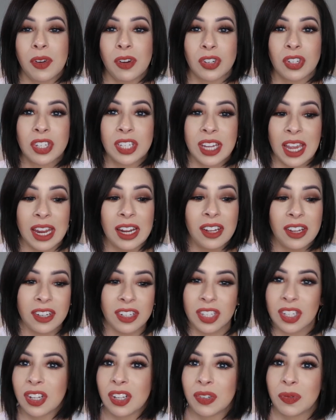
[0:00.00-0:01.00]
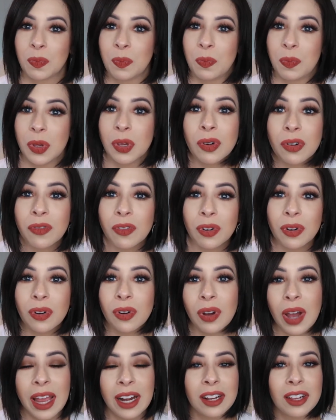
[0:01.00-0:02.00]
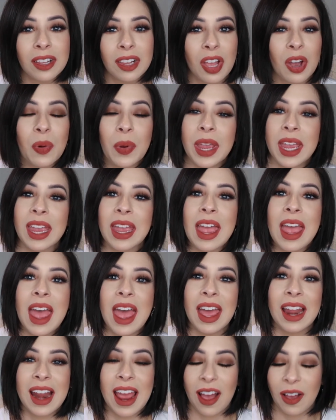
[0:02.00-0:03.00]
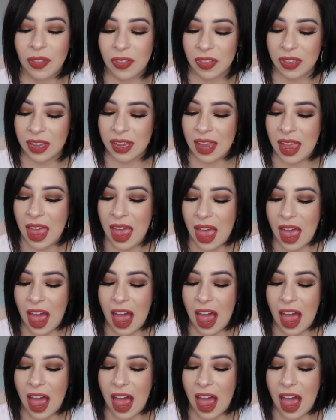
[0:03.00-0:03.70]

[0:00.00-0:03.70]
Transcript: Your skin looks beautiful and glowy and healthy.